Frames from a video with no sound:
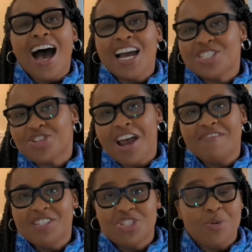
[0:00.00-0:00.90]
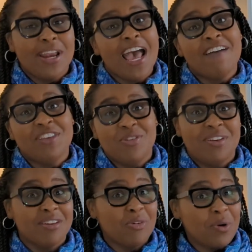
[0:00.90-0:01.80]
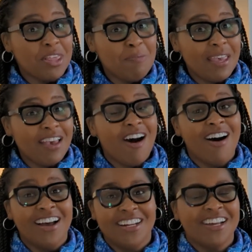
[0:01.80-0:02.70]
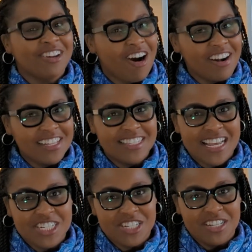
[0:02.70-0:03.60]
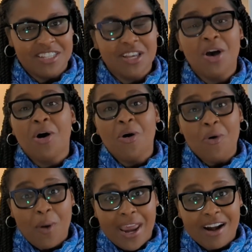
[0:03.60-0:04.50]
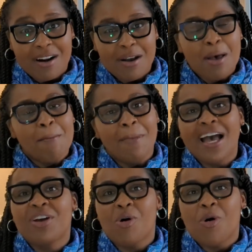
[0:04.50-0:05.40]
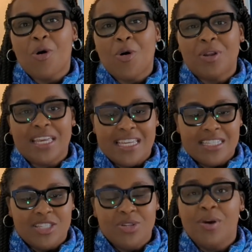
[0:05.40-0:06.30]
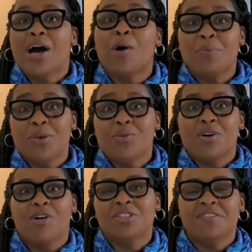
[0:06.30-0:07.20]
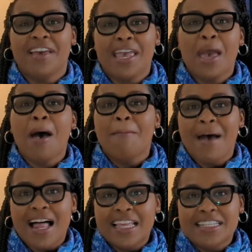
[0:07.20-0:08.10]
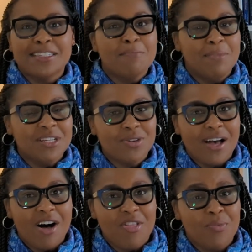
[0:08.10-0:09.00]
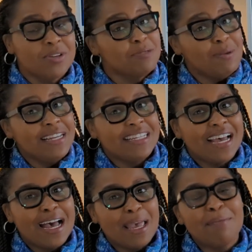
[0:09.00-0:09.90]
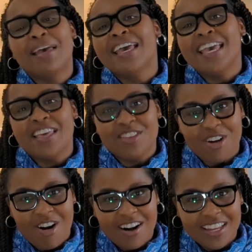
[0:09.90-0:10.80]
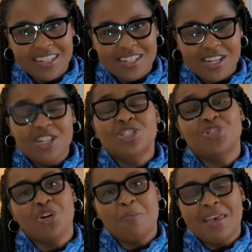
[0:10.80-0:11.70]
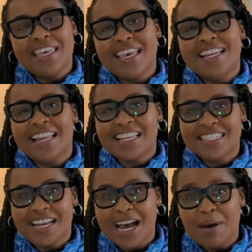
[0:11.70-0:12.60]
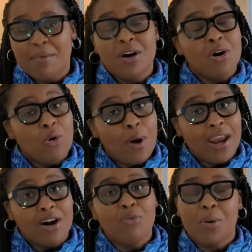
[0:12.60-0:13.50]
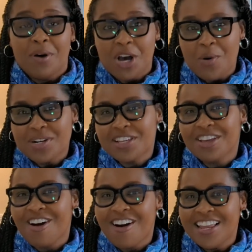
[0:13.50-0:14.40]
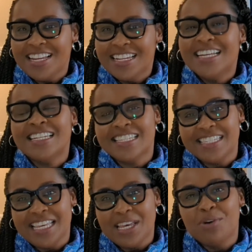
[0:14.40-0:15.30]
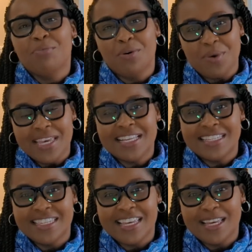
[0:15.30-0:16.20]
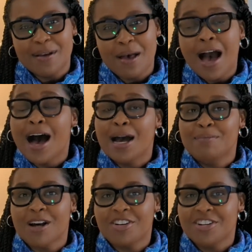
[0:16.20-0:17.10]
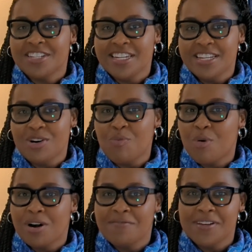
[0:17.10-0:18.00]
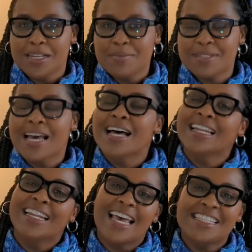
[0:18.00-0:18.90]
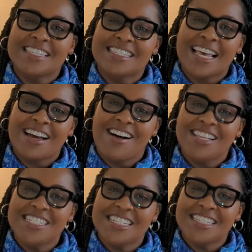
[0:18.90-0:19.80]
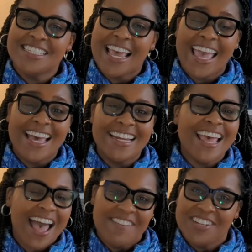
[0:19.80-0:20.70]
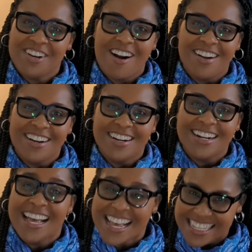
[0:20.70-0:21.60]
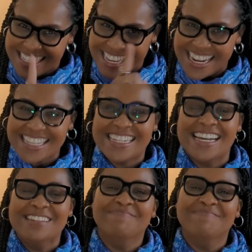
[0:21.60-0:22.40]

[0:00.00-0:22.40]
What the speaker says: I sure have enjoyed having you here with me on Garden Sessions, where my goal is to help you cultivate balanced mental health while spending time in the garden. Join me again next time, where we will go into the garden to see what we can see. I'm Dr. Ten-Warren-Phillips, licensed psychologist and avid gardener. I'll see you next time.